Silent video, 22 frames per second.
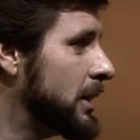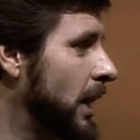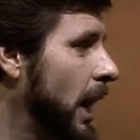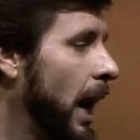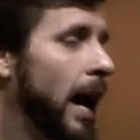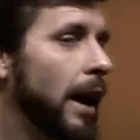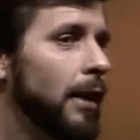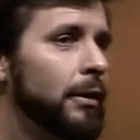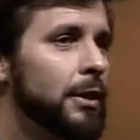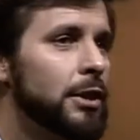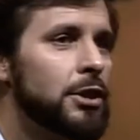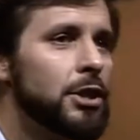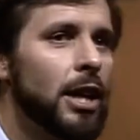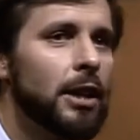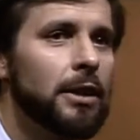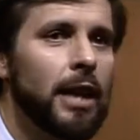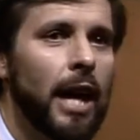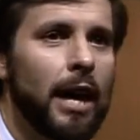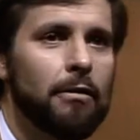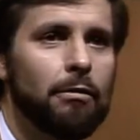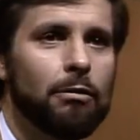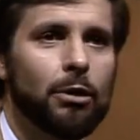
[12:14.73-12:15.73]
I haven't said
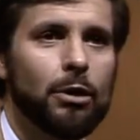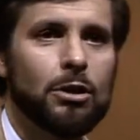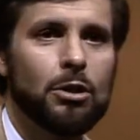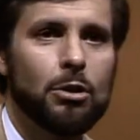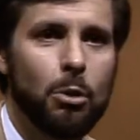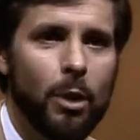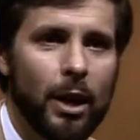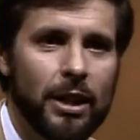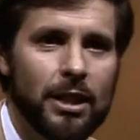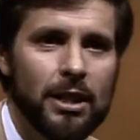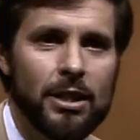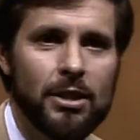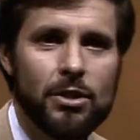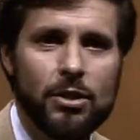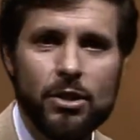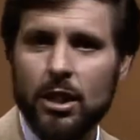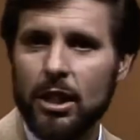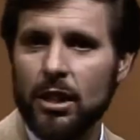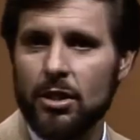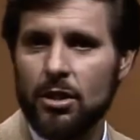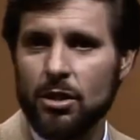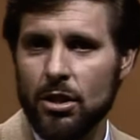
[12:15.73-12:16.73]
that for
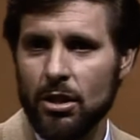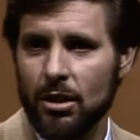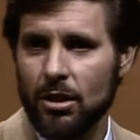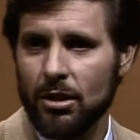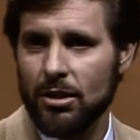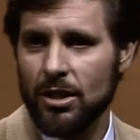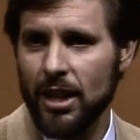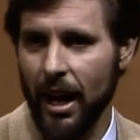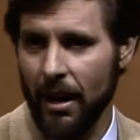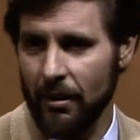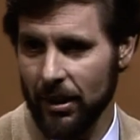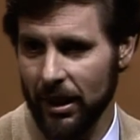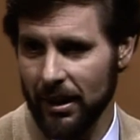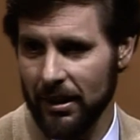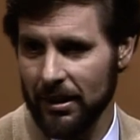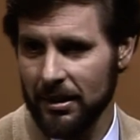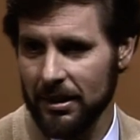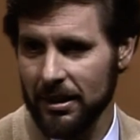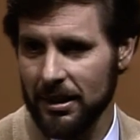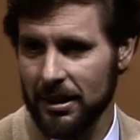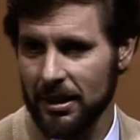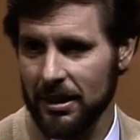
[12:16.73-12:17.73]
26 years, have I?
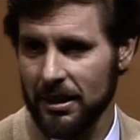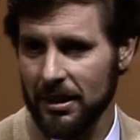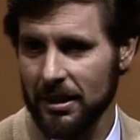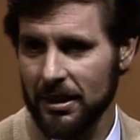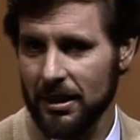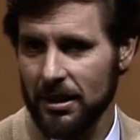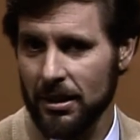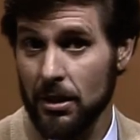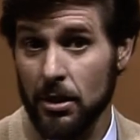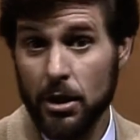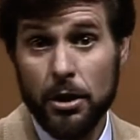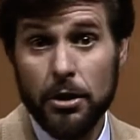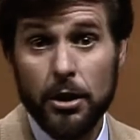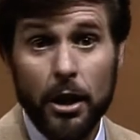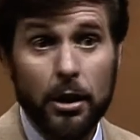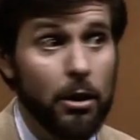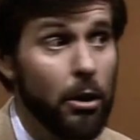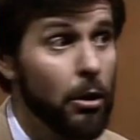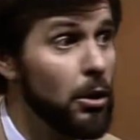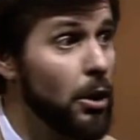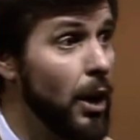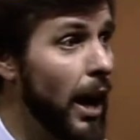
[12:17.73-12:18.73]
She said,
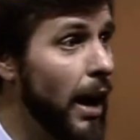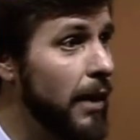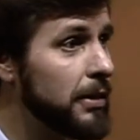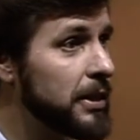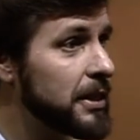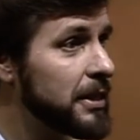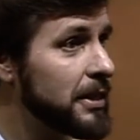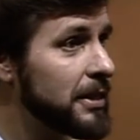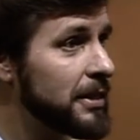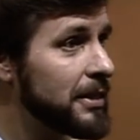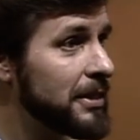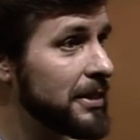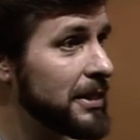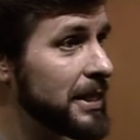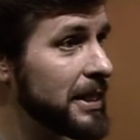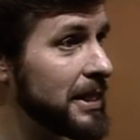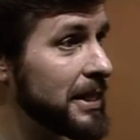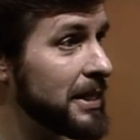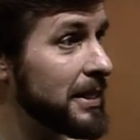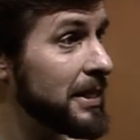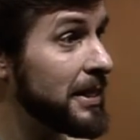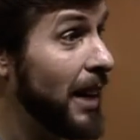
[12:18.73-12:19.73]
No, you haven't.
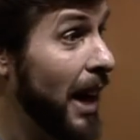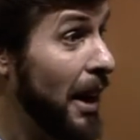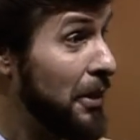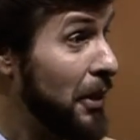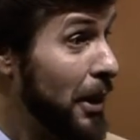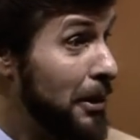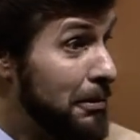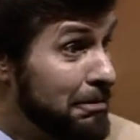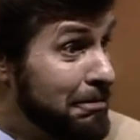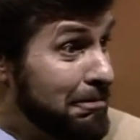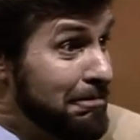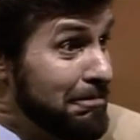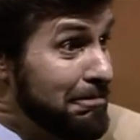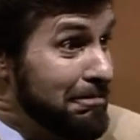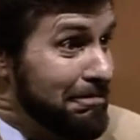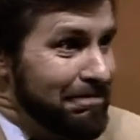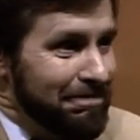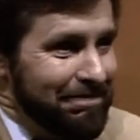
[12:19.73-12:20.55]
I thought, Hmm?